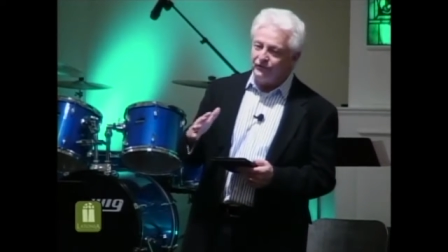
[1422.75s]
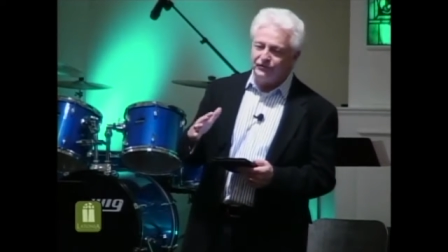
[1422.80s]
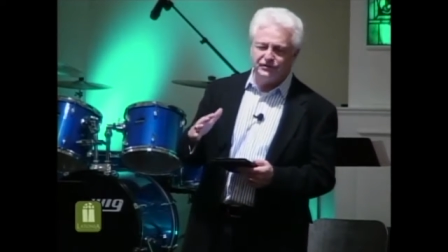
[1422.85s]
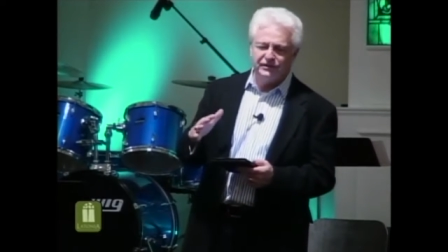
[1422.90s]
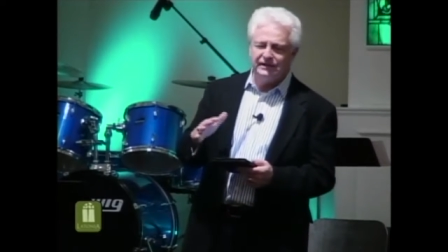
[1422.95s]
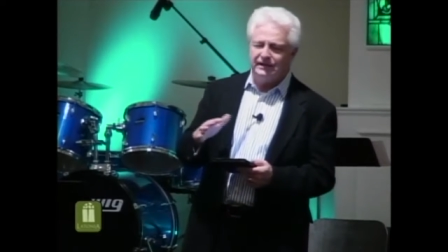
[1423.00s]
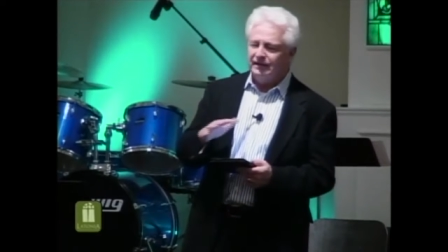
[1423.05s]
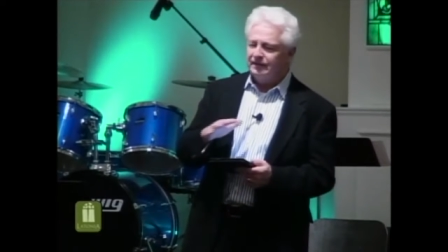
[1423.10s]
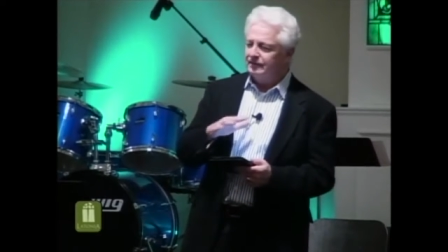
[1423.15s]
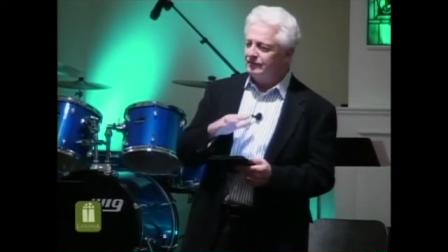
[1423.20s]

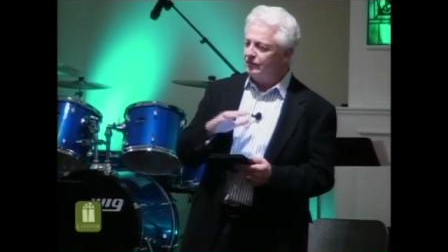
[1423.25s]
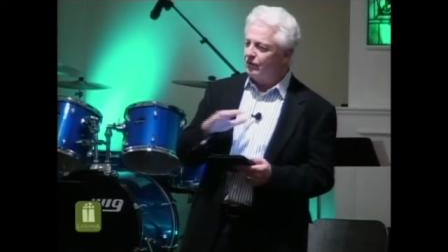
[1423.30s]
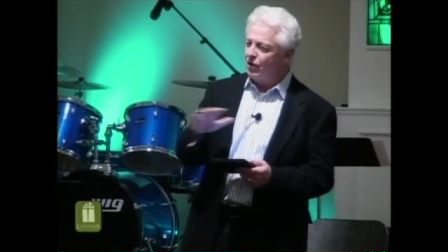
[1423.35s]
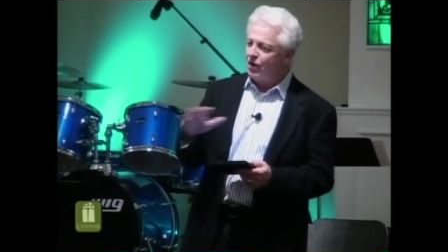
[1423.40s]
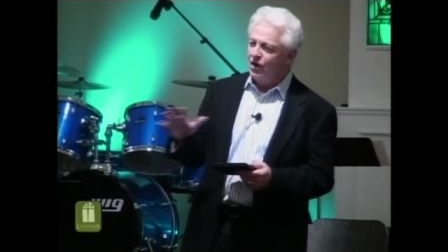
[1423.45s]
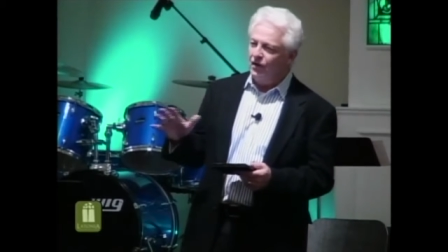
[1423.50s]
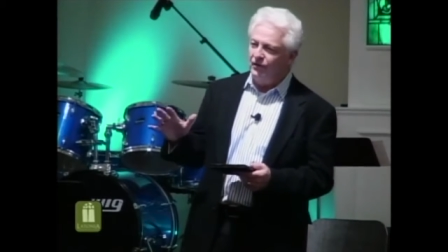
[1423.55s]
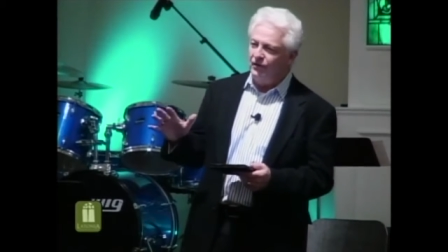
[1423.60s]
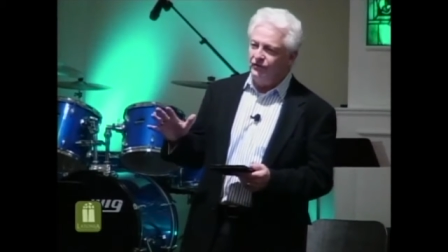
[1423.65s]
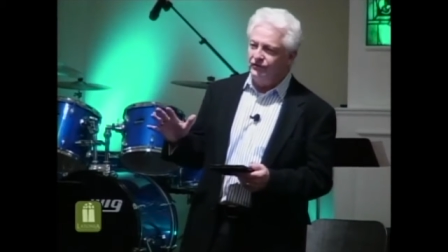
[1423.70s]
She had
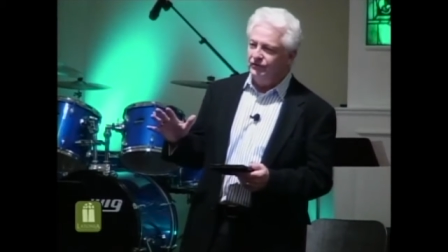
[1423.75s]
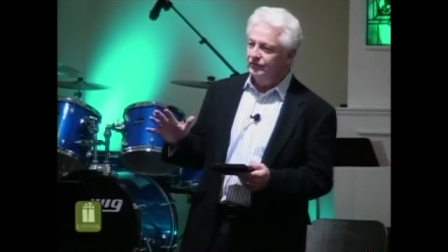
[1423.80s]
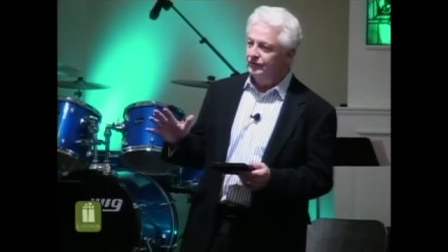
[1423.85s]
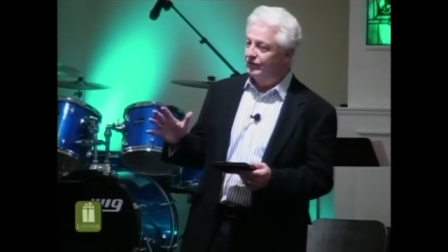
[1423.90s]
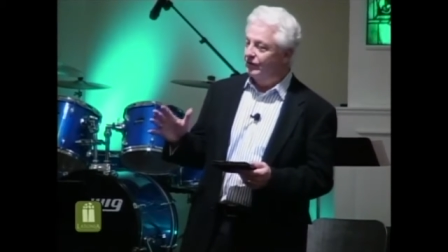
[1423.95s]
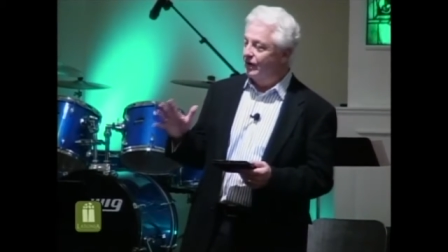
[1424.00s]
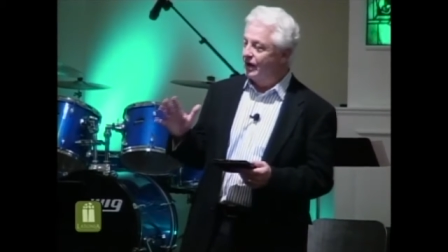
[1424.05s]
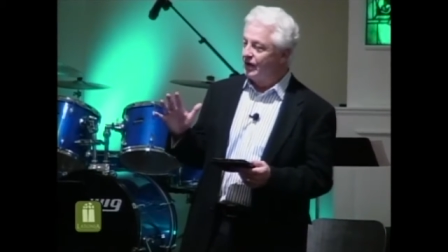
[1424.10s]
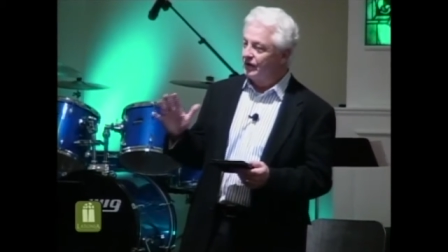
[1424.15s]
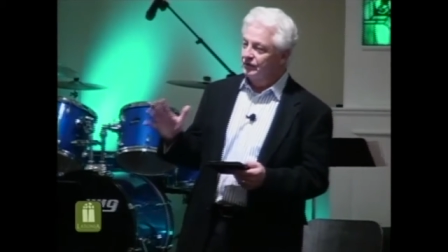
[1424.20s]
lost
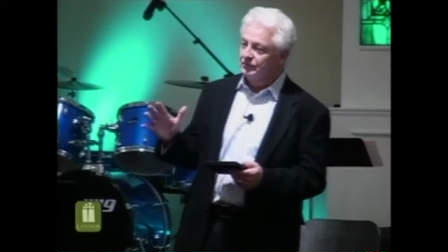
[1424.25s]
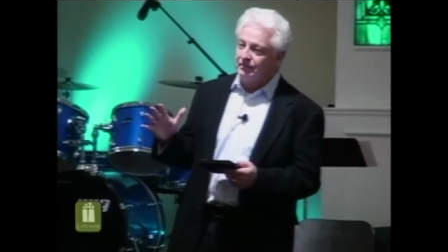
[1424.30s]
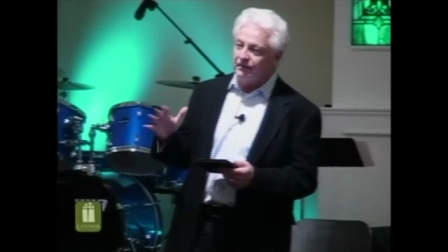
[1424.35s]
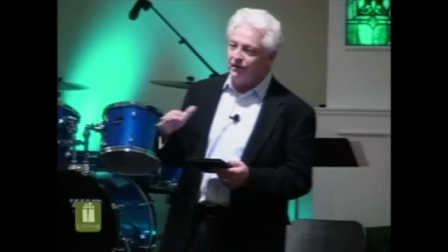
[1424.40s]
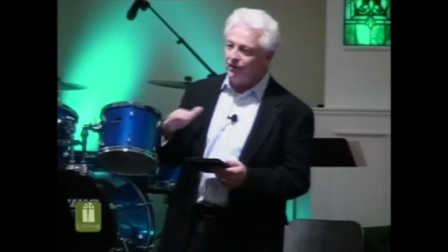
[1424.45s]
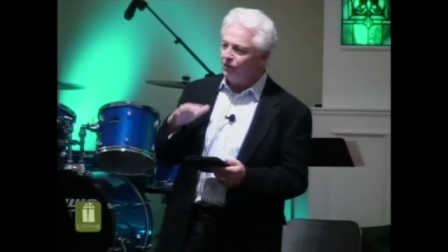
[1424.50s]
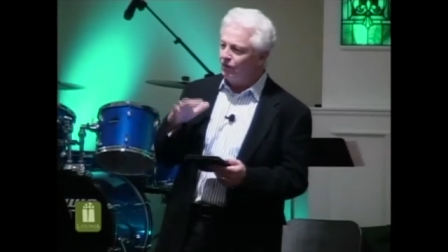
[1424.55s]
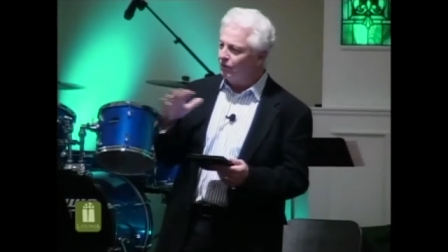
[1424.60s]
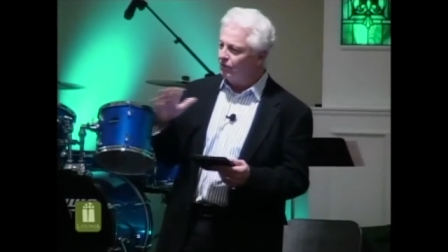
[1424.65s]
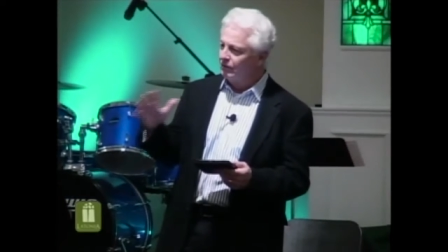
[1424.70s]
her
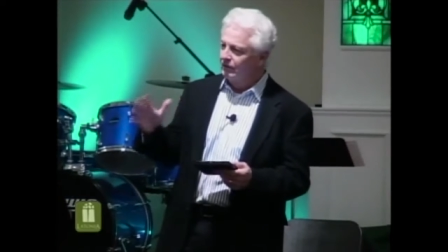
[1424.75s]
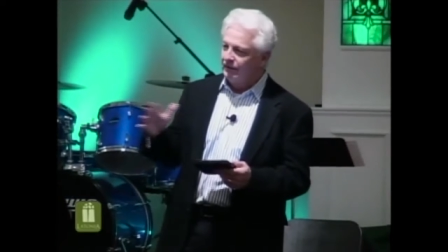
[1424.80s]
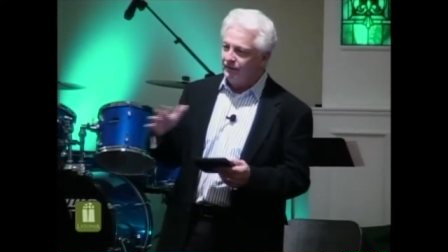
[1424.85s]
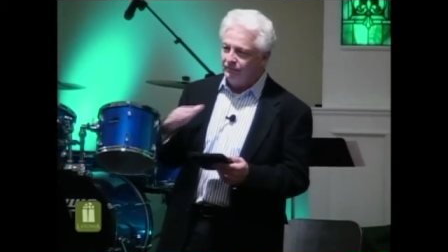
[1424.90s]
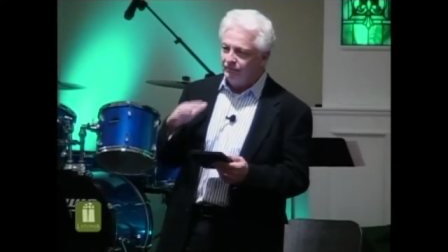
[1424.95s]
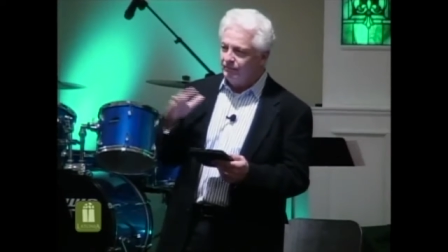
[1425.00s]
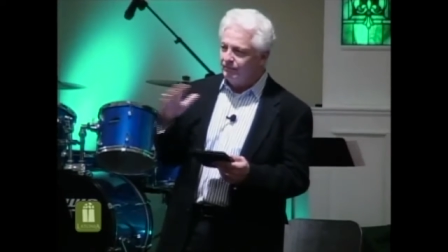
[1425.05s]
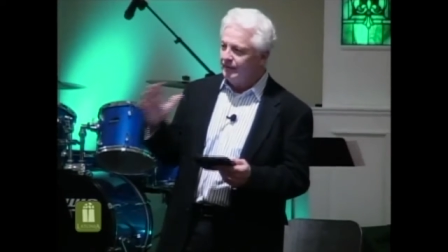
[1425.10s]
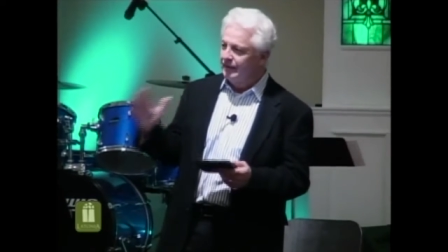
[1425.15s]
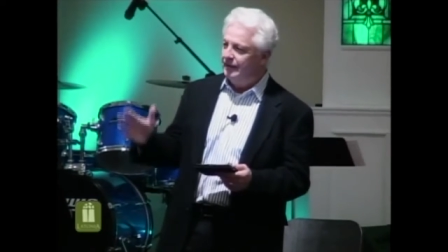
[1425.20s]
husband early,
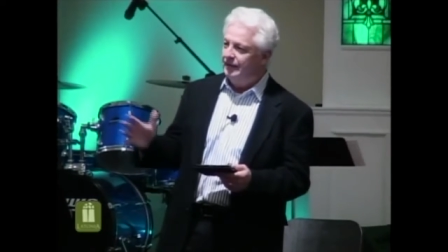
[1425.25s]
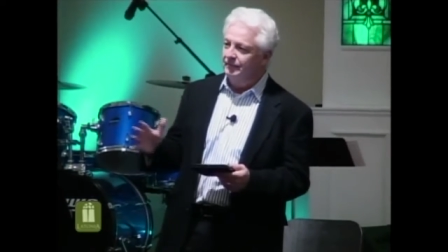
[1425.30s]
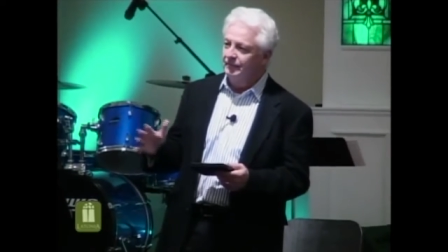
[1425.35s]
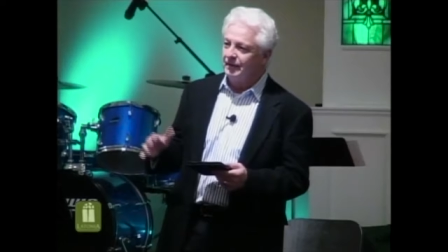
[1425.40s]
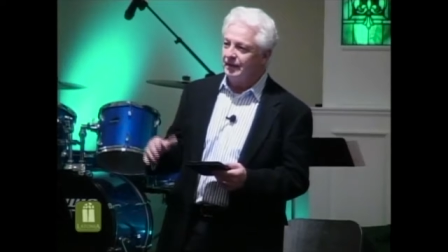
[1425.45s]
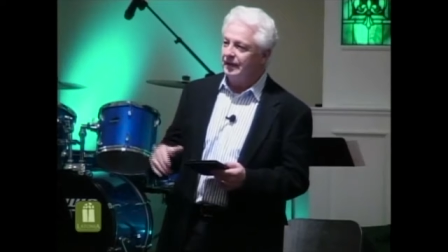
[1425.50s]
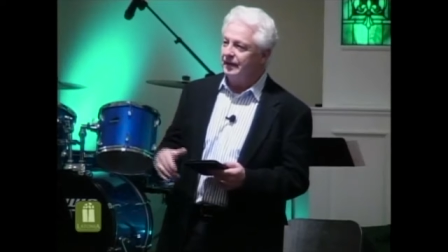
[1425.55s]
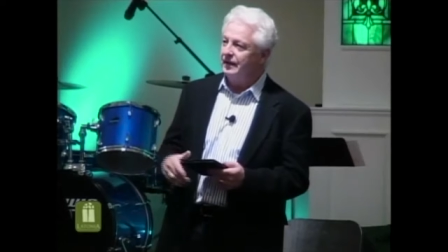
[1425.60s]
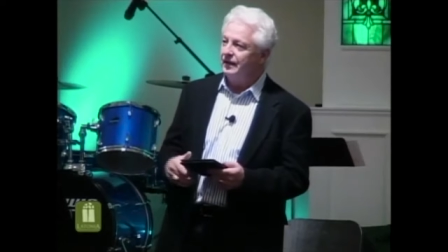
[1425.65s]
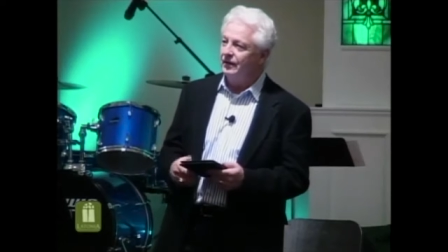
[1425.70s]
many,
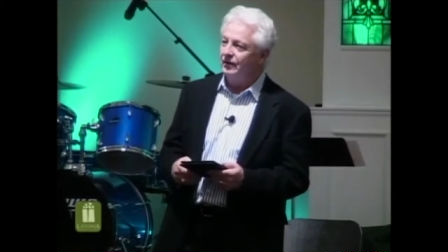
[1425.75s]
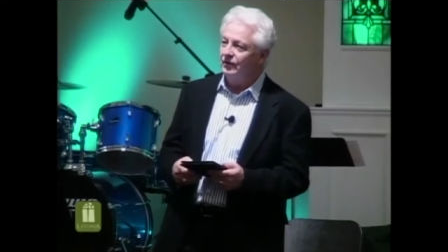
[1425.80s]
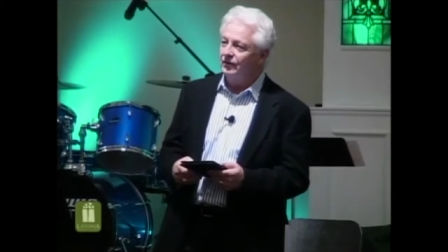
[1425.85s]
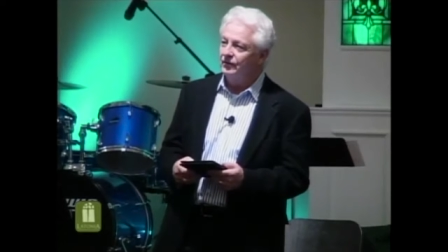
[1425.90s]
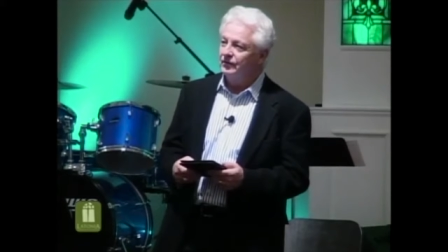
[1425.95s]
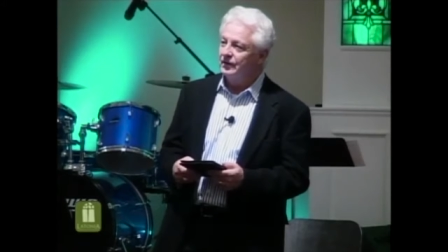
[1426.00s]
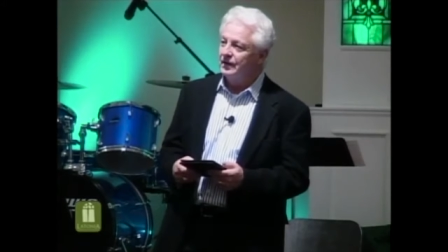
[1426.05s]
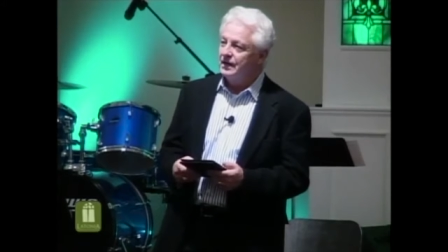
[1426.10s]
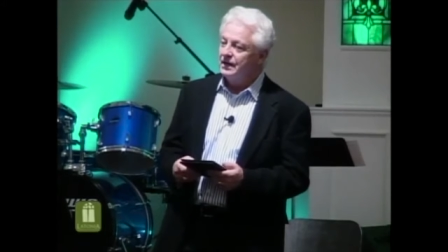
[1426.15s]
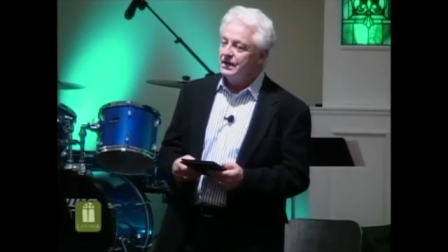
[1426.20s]
many years.